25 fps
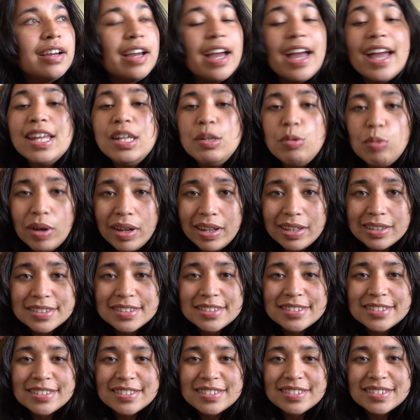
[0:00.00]

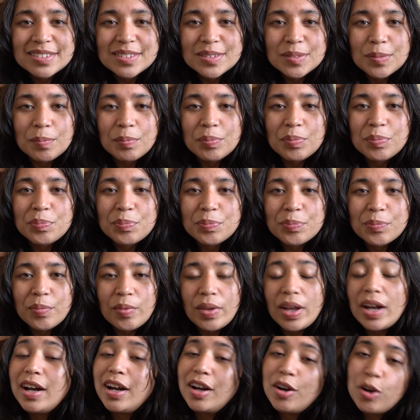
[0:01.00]
Anyways,
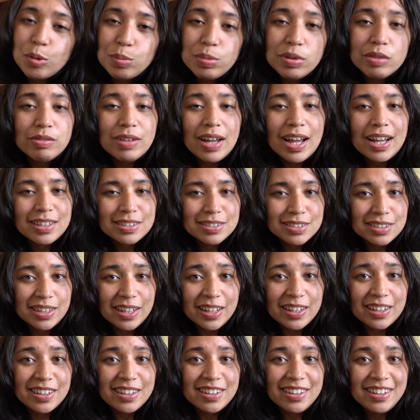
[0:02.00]
I hope you're
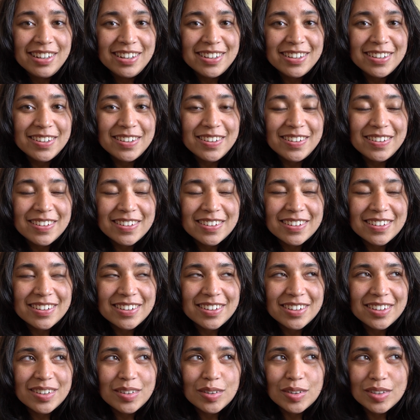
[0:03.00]
vaccinated,
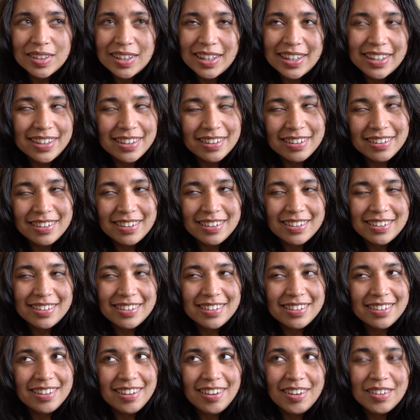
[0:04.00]
or like
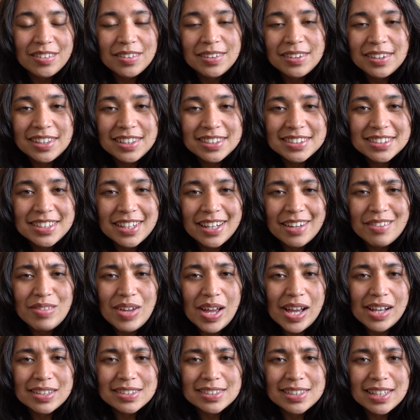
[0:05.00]
on the list to get
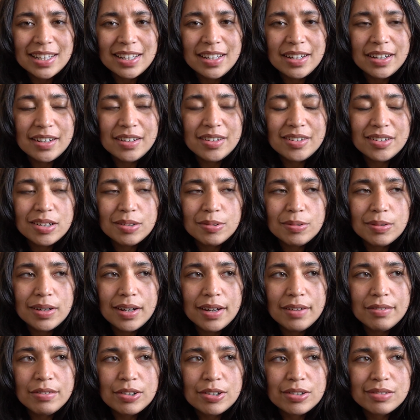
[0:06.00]
vaccinated or
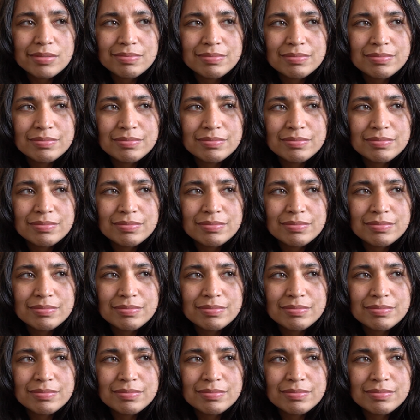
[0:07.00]
whatever.